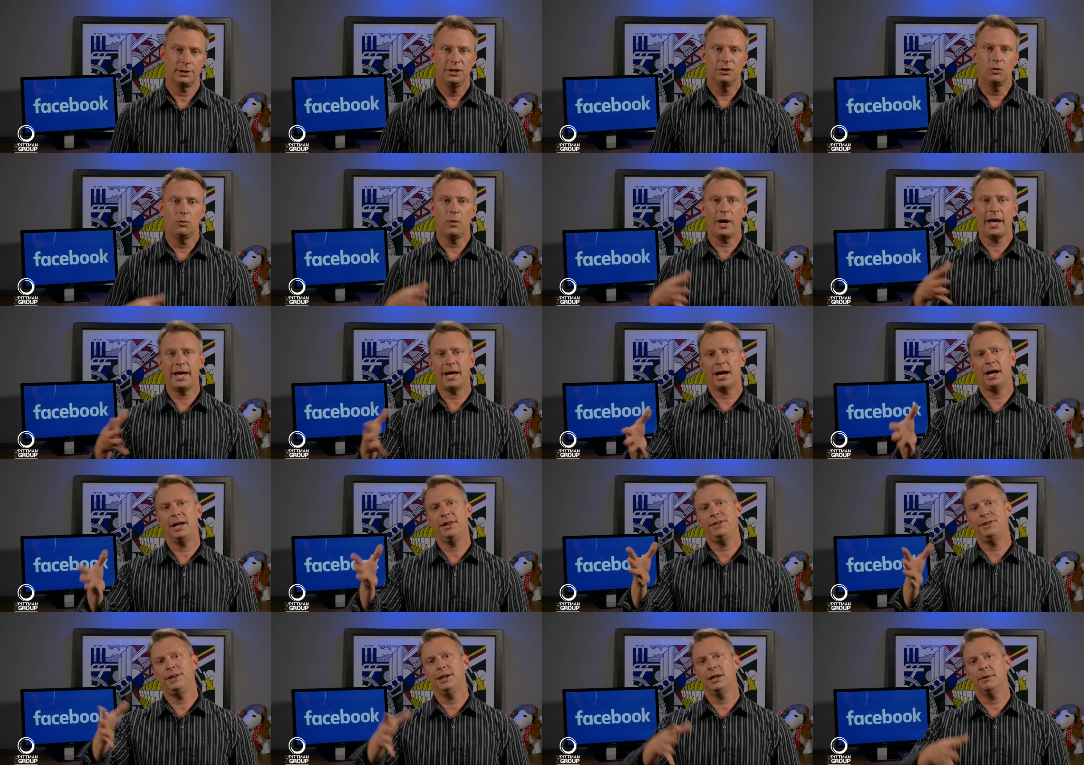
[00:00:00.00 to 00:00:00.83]
The way
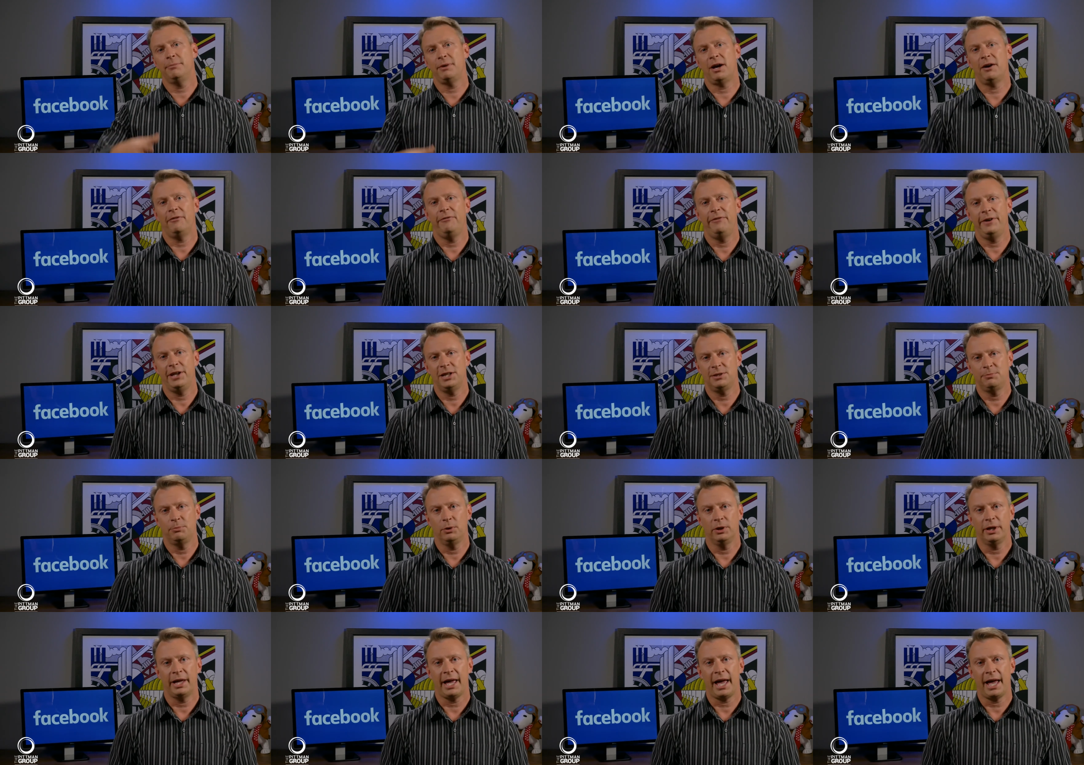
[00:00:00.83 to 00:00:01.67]
I think about
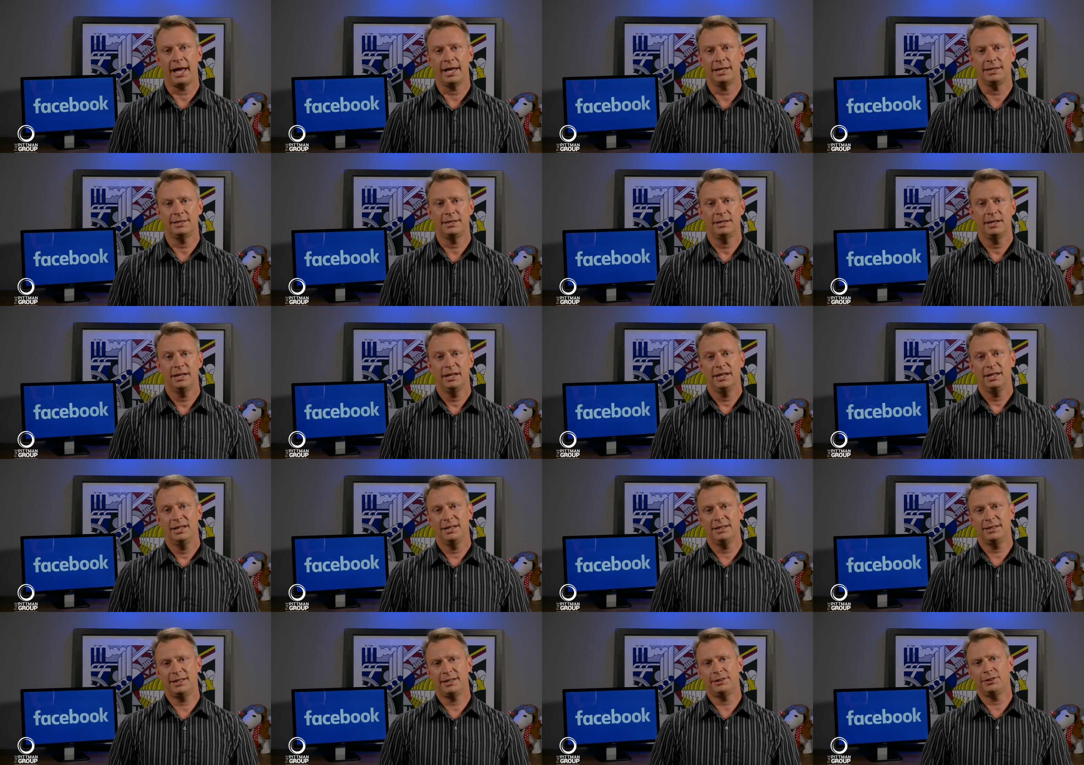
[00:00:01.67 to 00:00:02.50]
Facebook ads
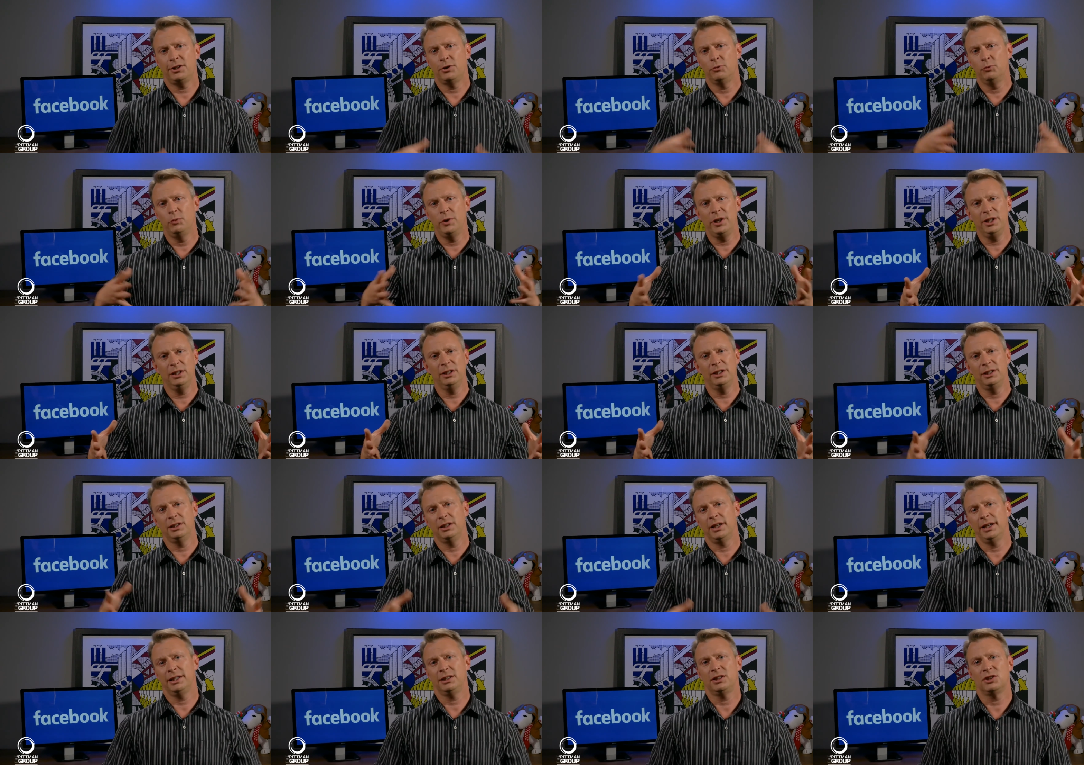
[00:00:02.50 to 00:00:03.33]
is that they're really
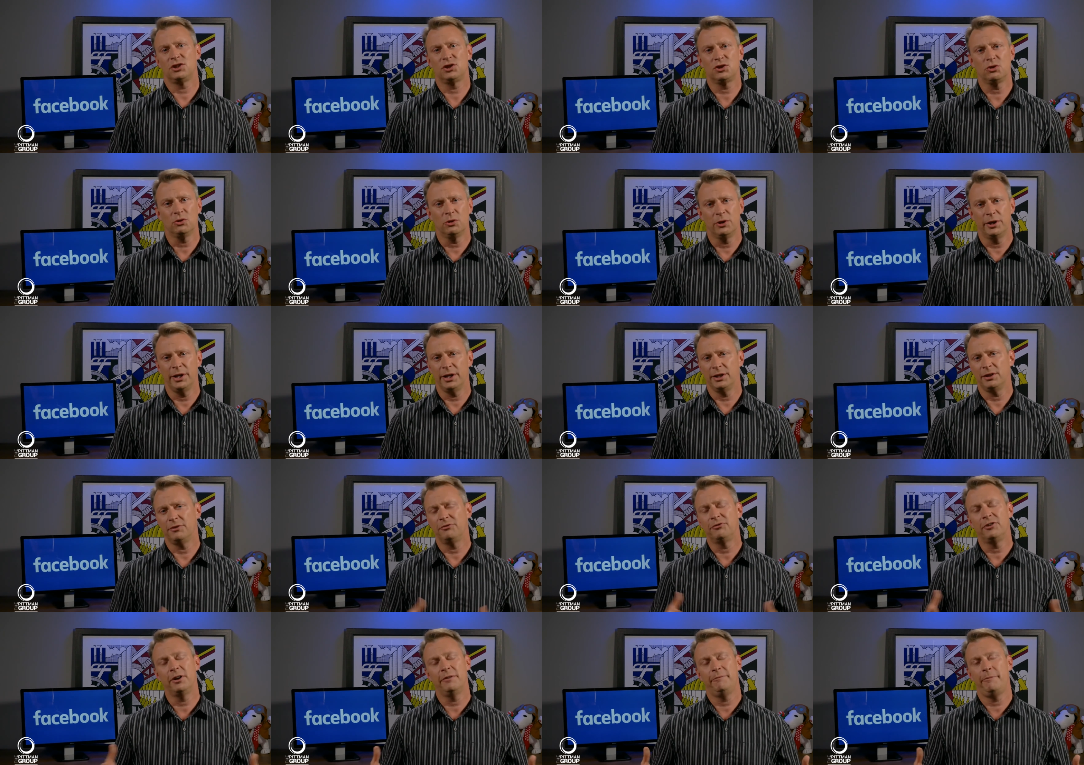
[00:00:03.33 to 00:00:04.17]
like the story on
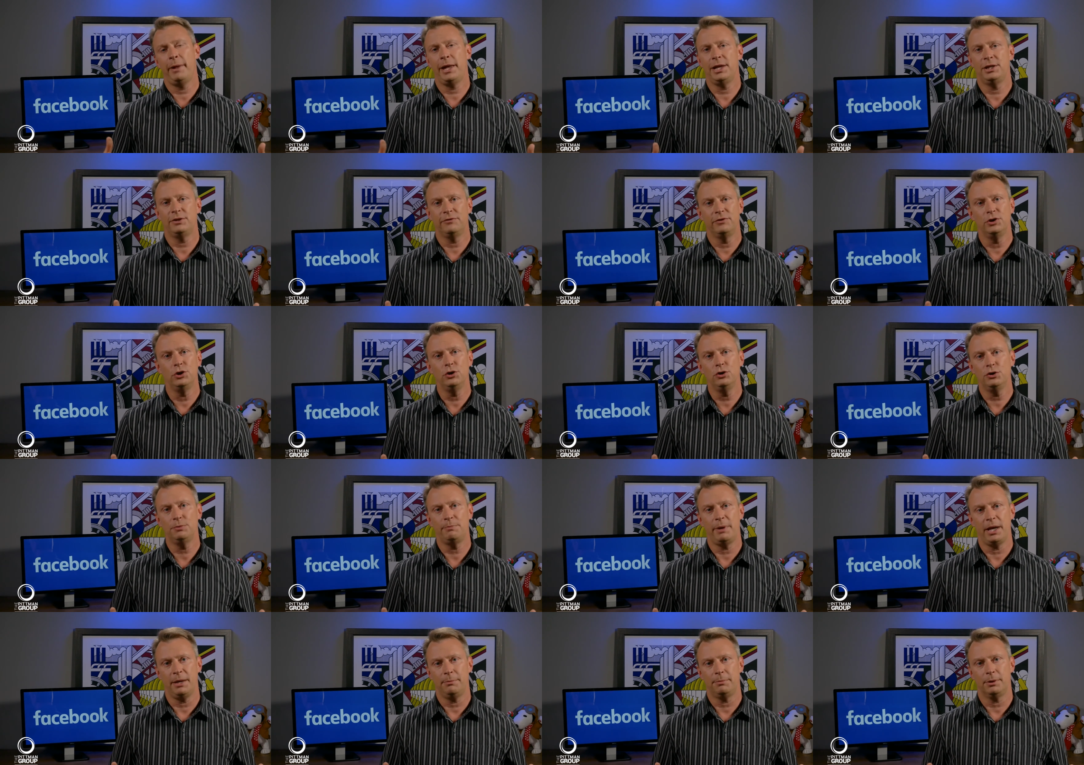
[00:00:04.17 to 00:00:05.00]
the front page of a
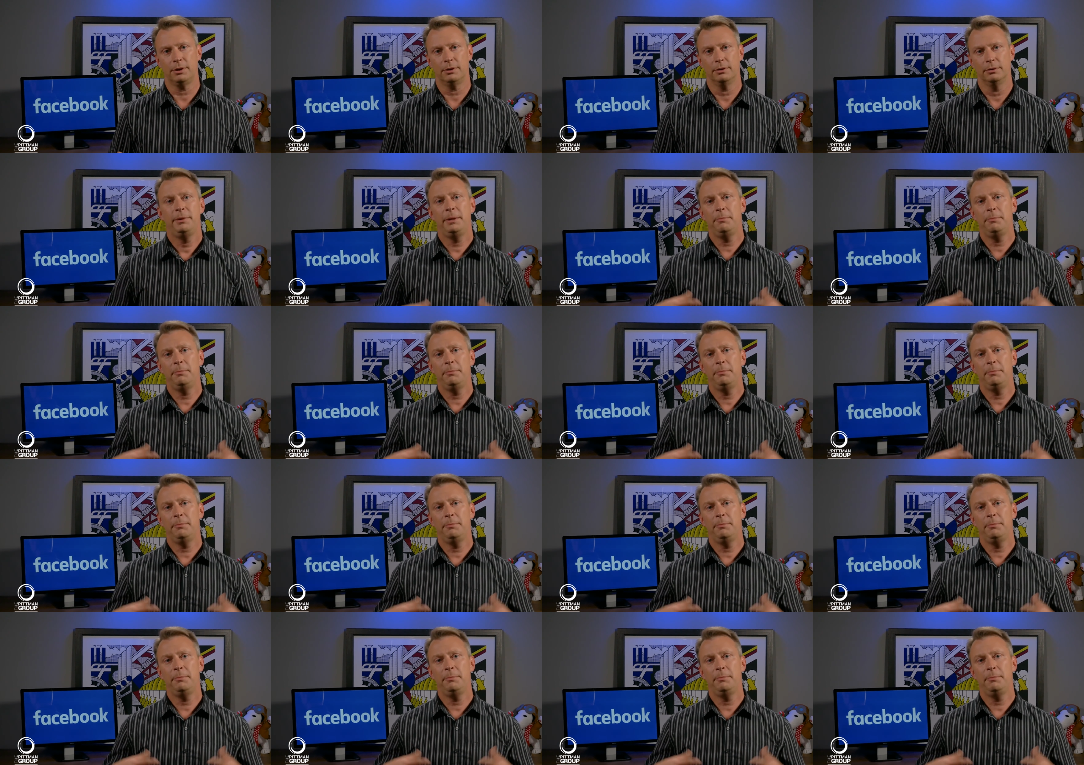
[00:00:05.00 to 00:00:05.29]
newspaper.